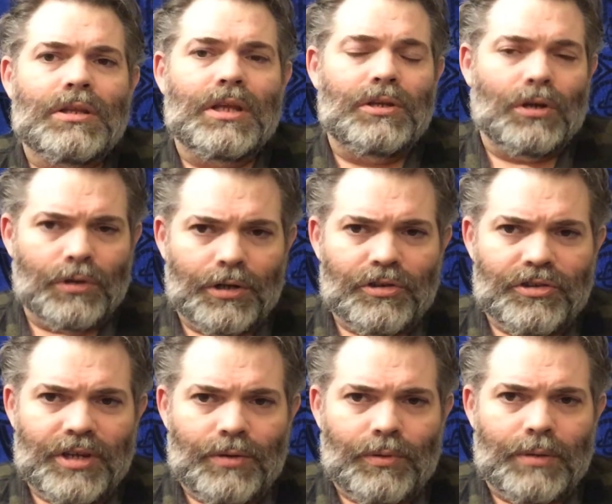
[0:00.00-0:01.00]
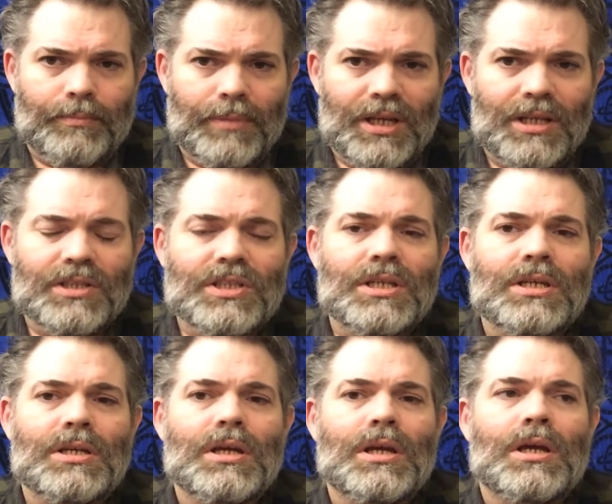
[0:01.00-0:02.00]
They don't understand what it means.
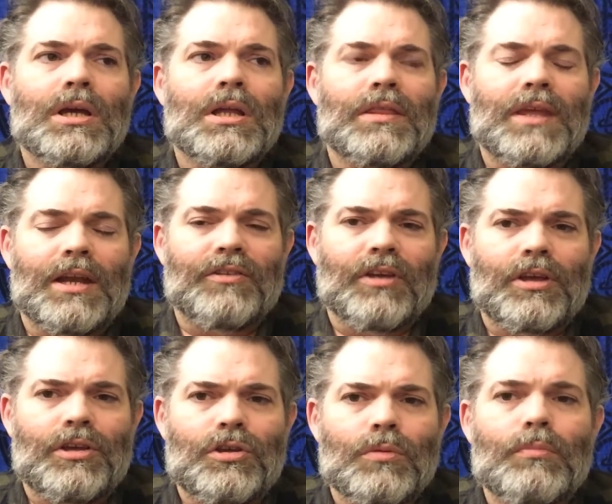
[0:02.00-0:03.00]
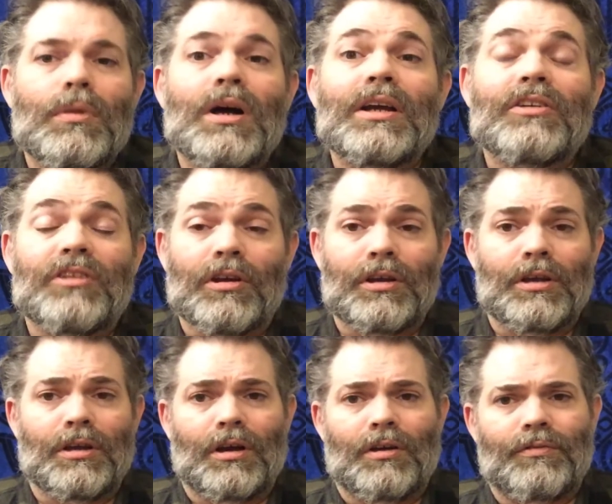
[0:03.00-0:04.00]
That is a humongous
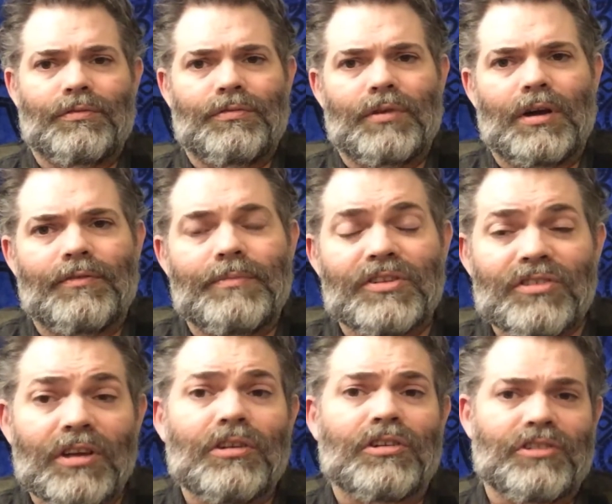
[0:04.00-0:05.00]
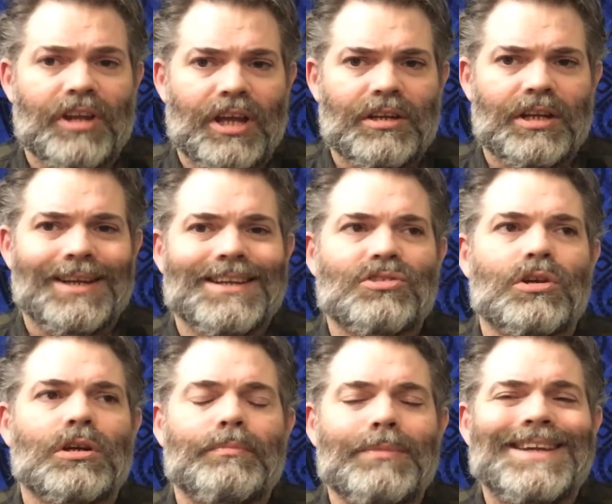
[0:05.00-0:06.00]
area of misunderstanding. It
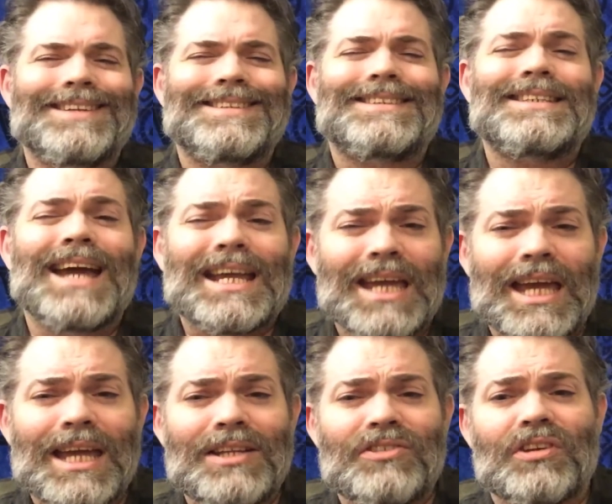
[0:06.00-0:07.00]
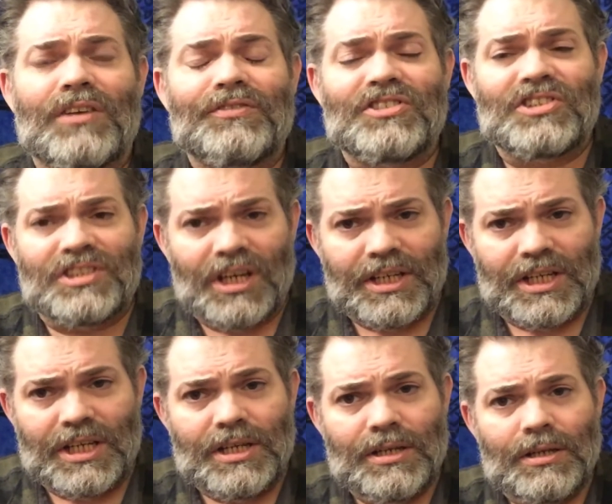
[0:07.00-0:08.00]
took me decades of
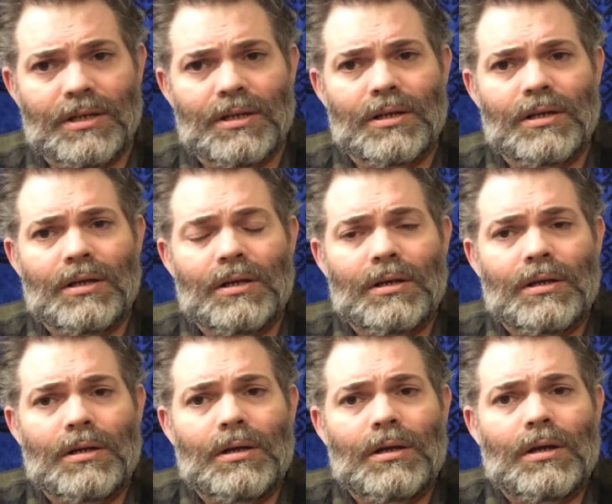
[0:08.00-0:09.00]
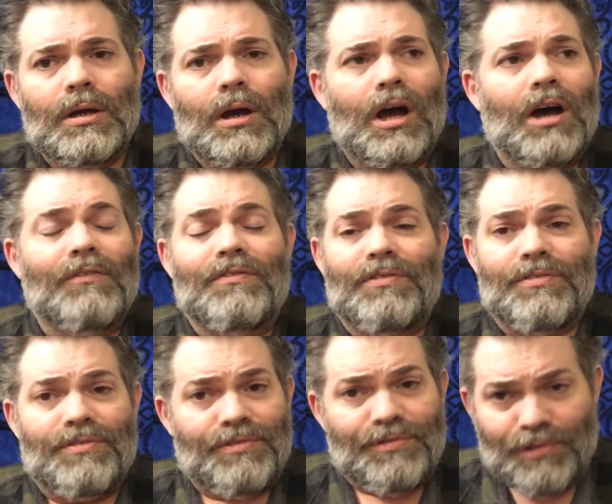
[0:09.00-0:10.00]
study of
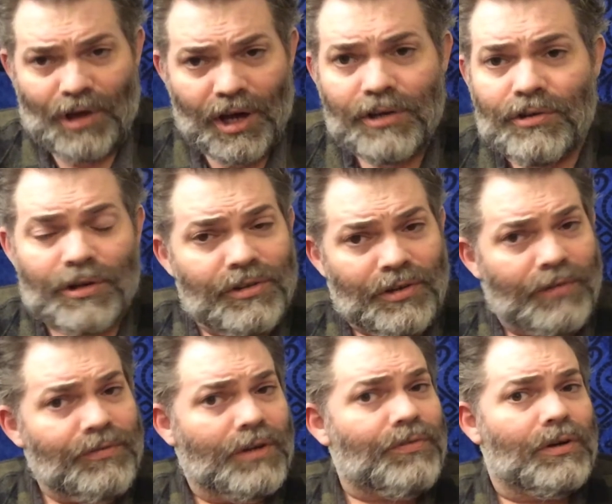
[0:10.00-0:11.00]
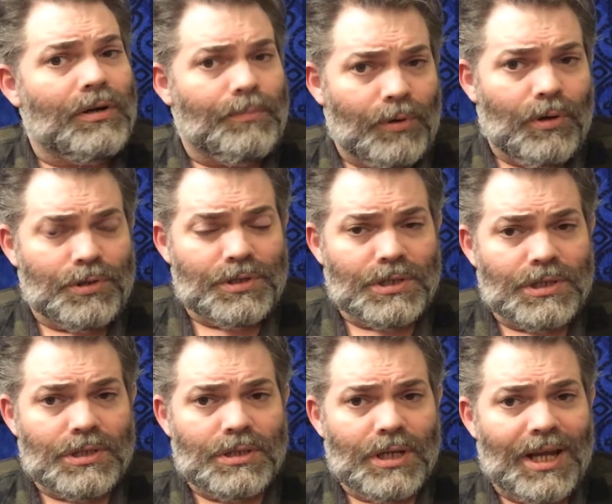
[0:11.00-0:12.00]
hundreds of different
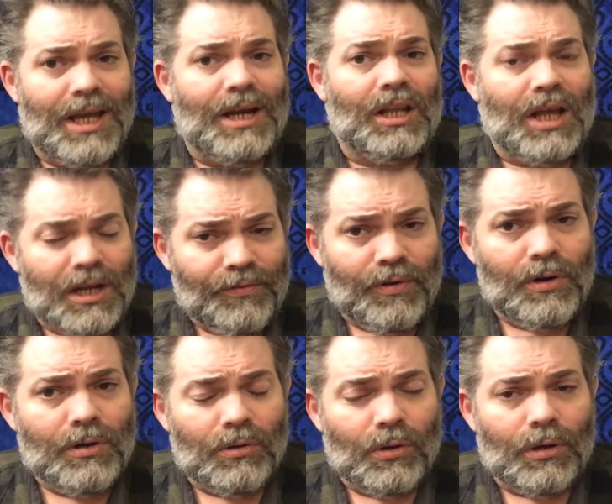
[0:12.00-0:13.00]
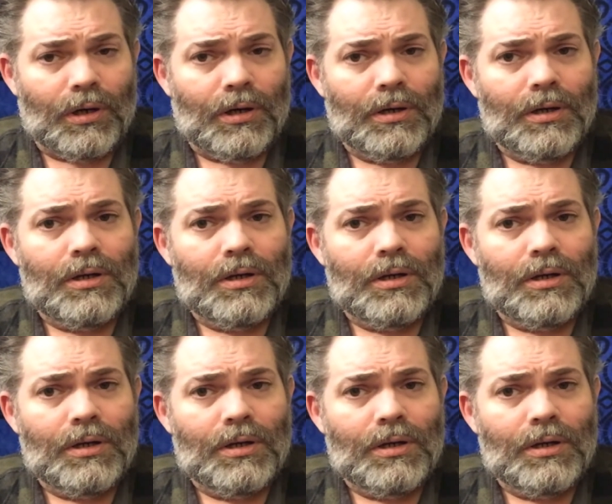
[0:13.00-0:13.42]
approaches and a lot of folklore